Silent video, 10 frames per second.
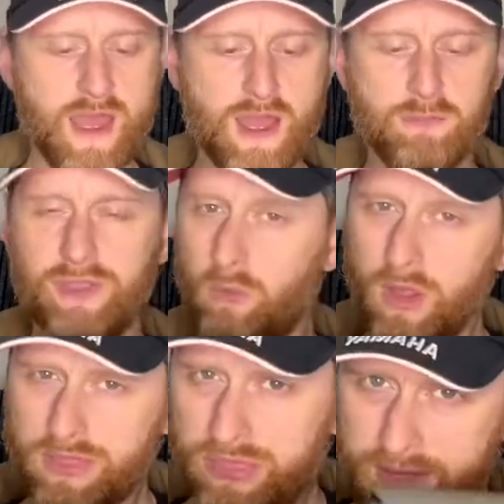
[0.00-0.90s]
But the
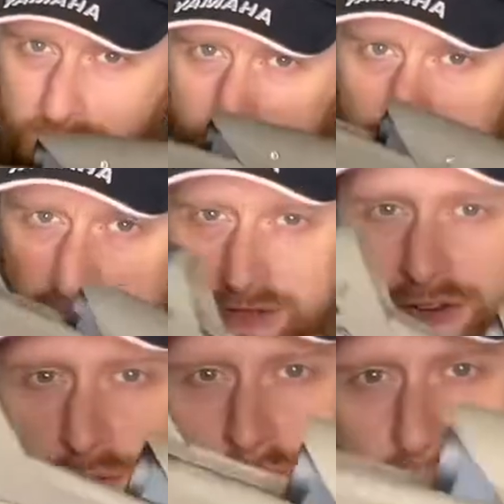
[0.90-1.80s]
one thing I
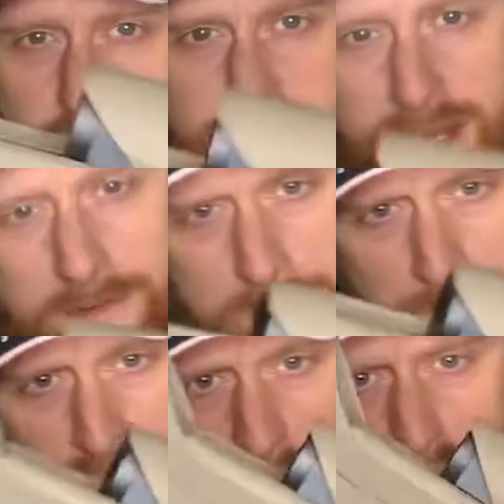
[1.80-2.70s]
suffered with this thing
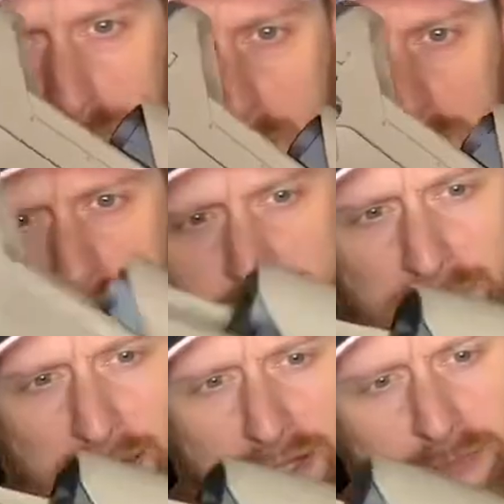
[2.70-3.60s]
was battery
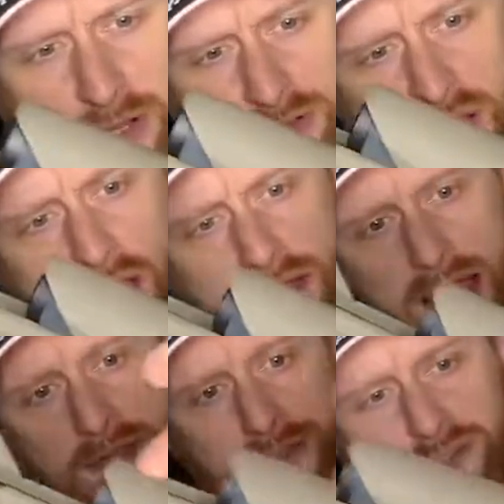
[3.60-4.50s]
space, because I only
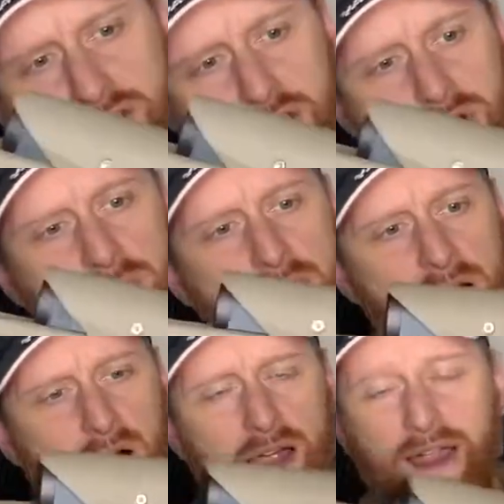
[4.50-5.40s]
had the tube.
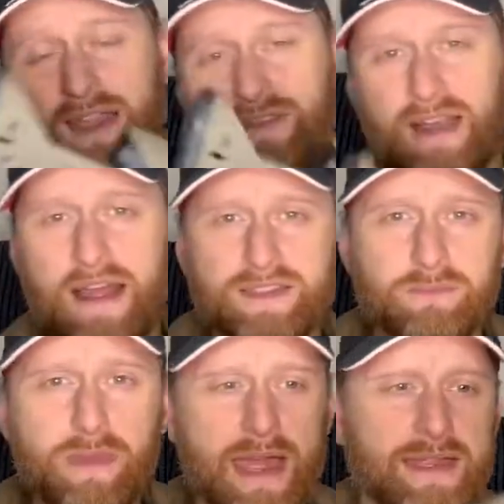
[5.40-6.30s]
I even had to
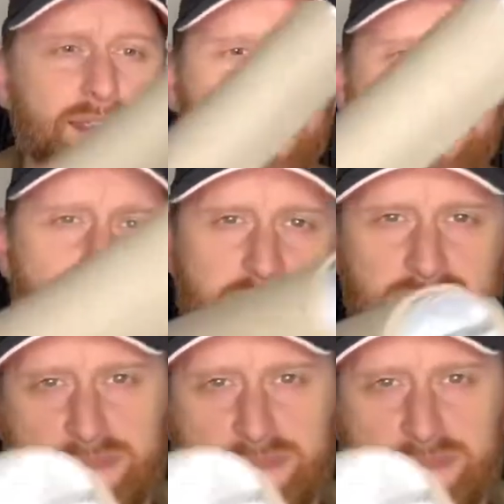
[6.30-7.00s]
make a specialist